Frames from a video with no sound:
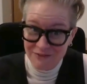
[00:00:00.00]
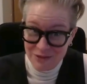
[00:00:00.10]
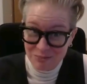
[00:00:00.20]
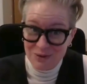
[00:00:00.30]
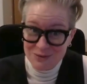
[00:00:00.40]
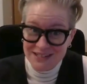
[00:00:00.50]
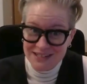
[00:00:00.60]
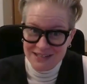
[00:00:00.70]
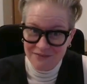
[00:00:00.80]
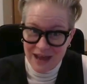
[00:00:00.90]
of the
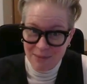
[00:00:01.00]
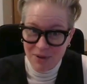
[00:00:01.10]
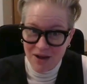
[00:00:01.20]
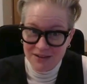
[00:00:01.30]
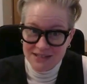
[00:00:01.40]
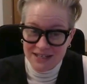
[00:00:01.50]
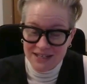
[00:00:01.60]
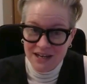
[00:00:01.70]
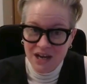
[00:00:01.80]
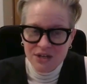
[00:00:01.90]
proceeds of that
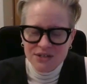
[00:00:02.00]
policy.